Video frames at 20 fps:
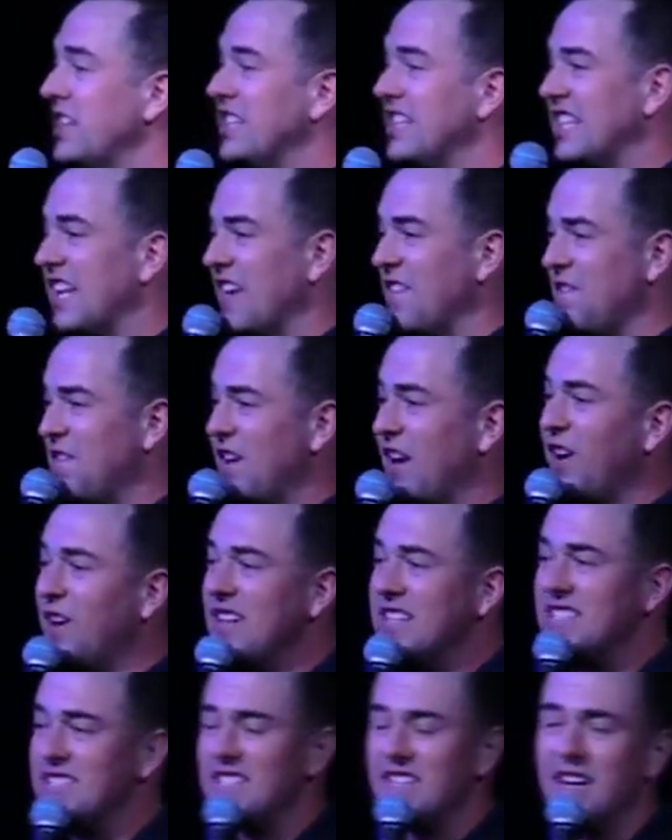to get very
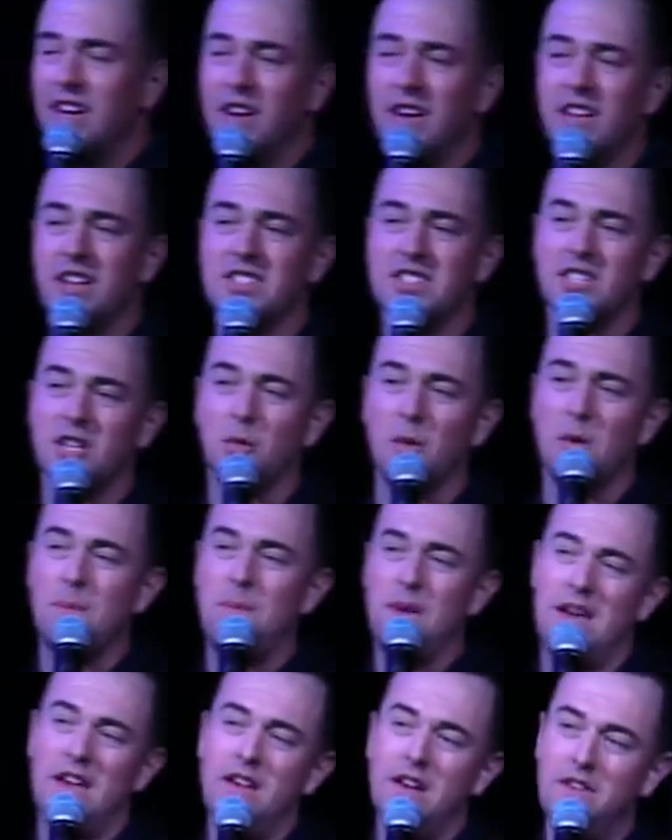serious to
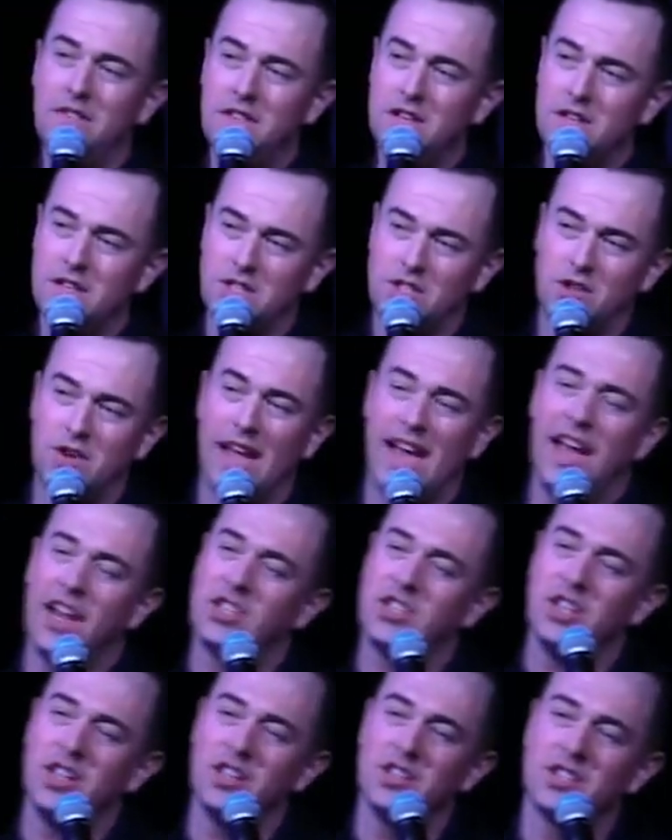repent of the
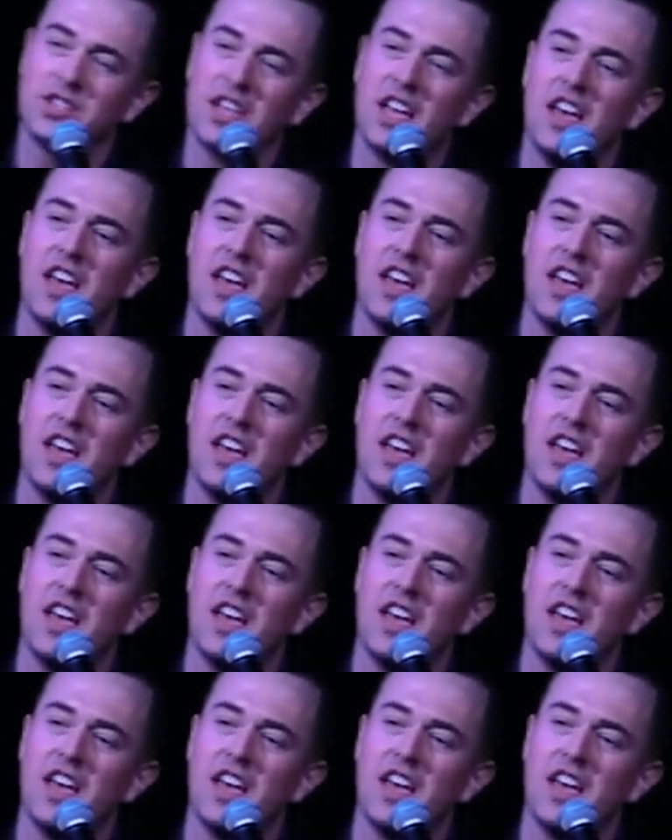distractions